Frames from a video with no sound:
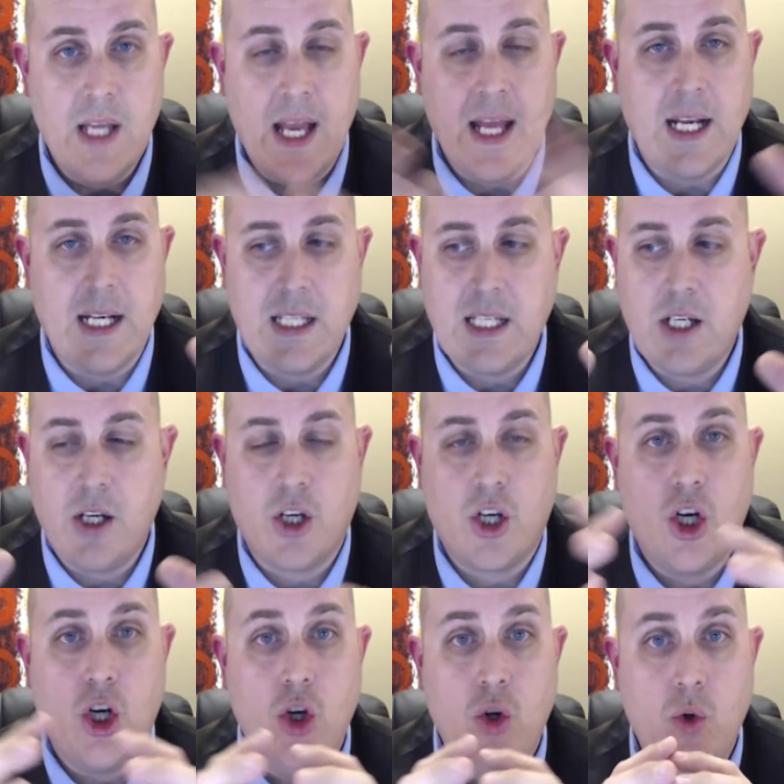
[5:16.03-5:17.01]
And it
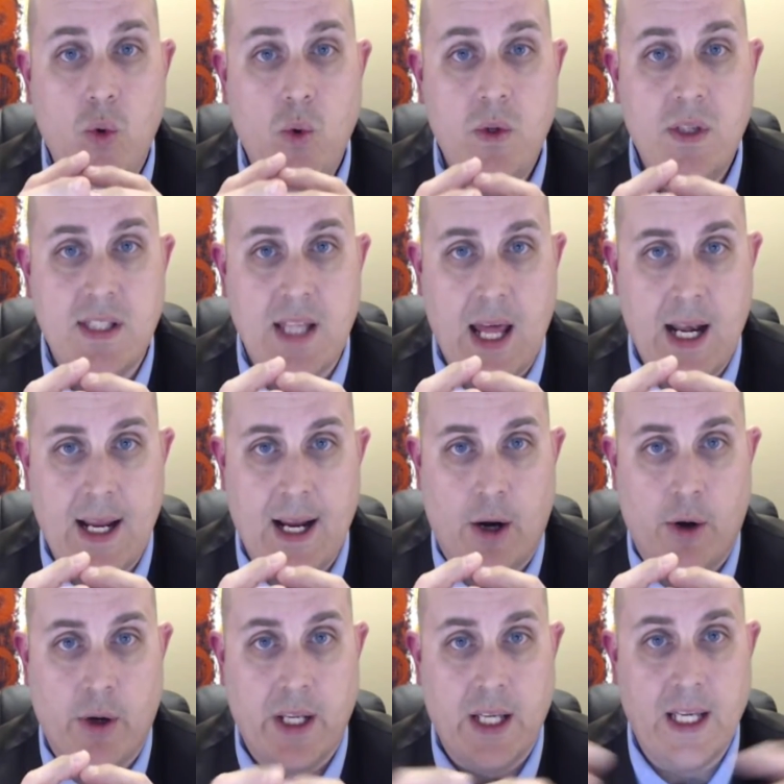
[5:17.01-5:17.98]
cocoons that
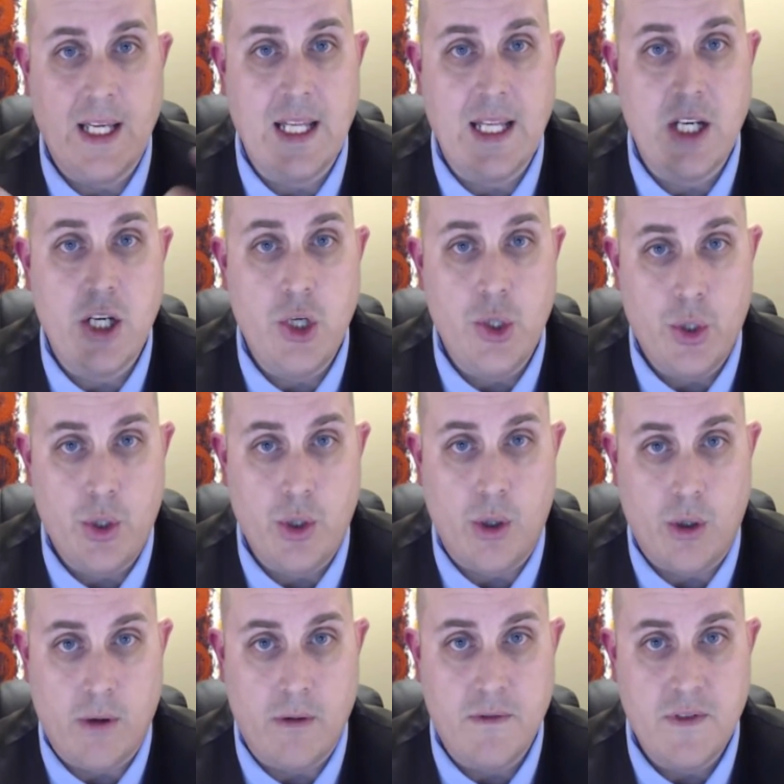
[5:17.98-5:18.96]
area in
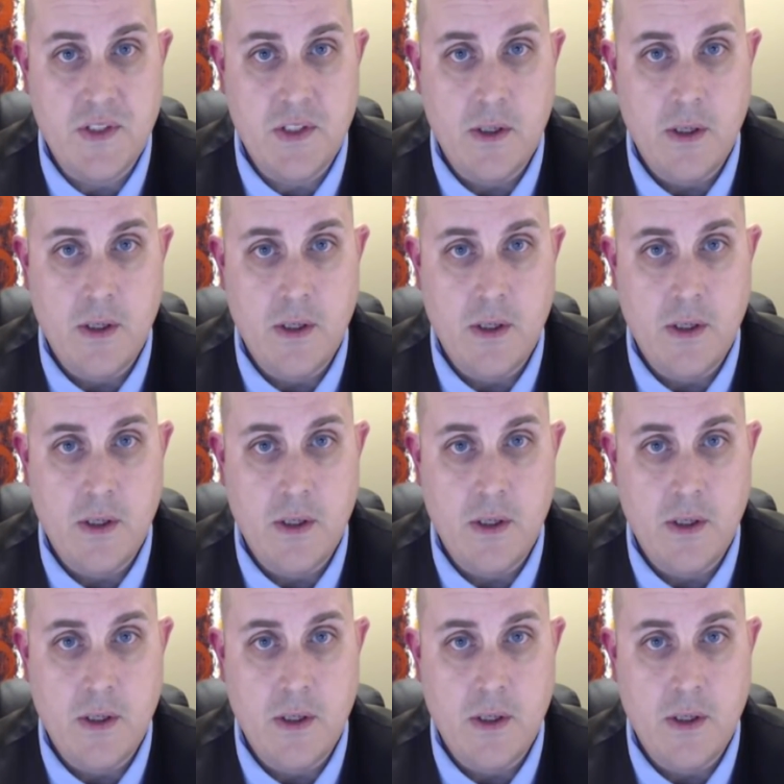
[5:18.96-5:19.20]
nerves.